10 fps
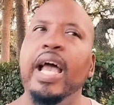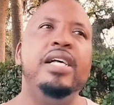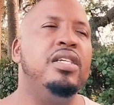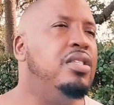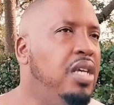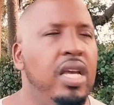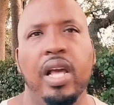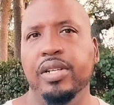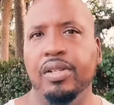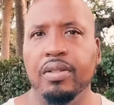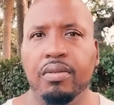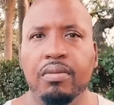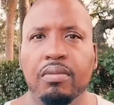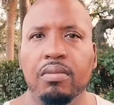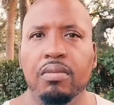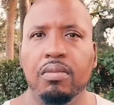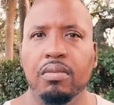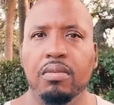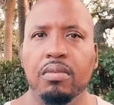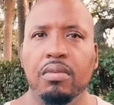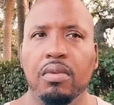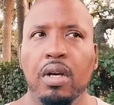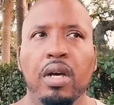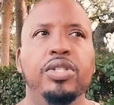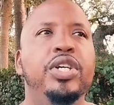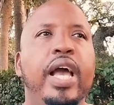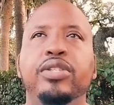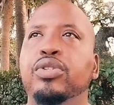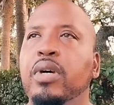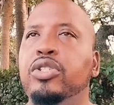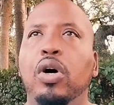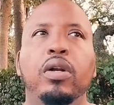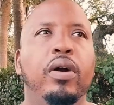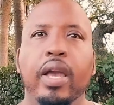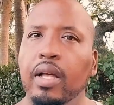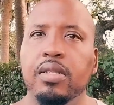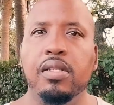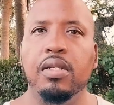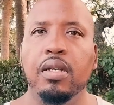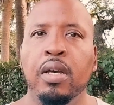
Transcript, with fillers: as a teenager, she had too much on her hands.